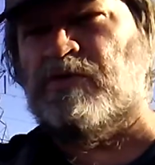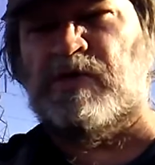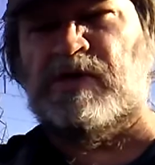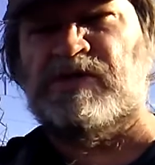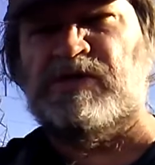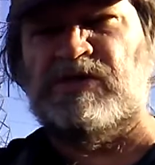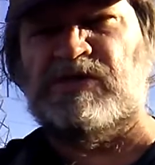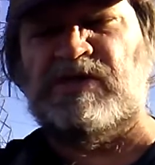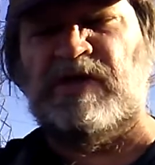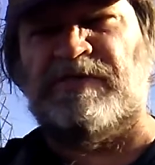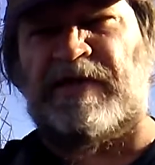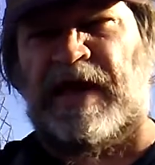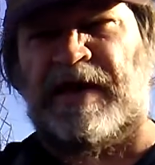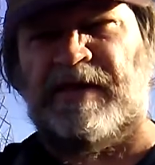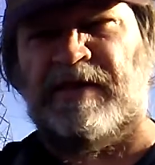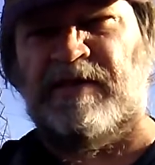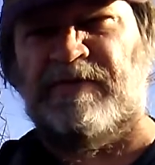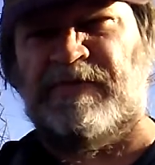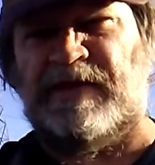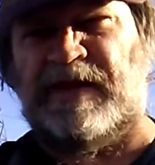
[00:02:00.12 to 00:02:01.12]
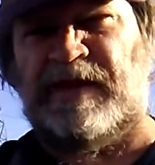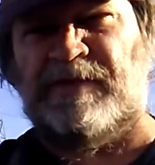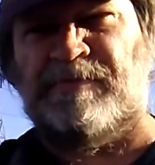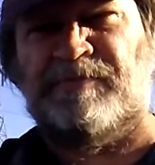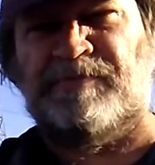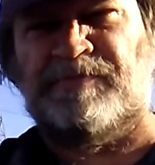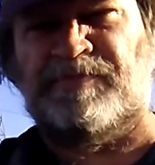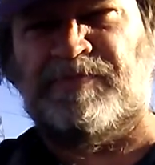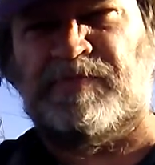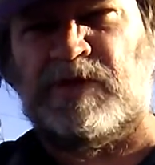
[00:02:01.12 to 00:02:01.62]
the rest of the stuff out of the
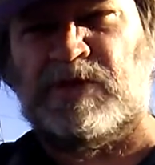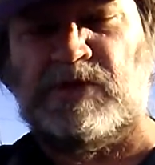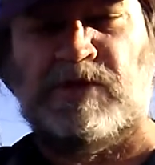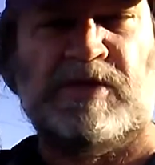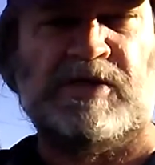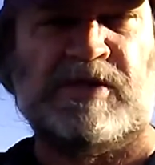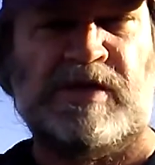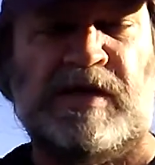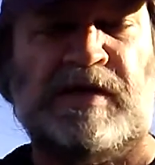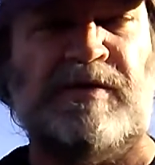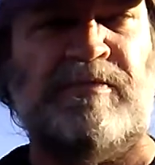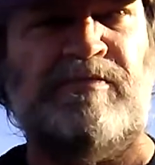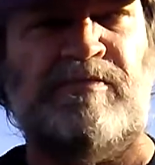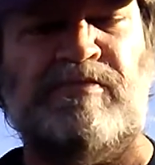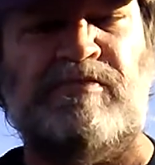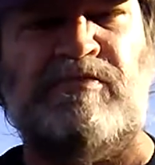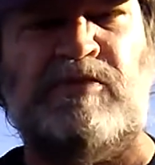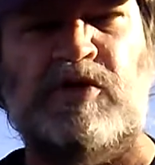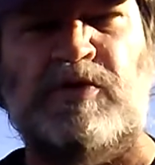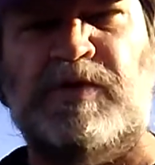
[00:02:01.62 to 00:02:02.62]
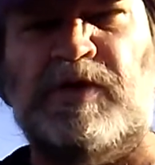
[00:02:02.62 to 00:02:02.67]
van so this guy can do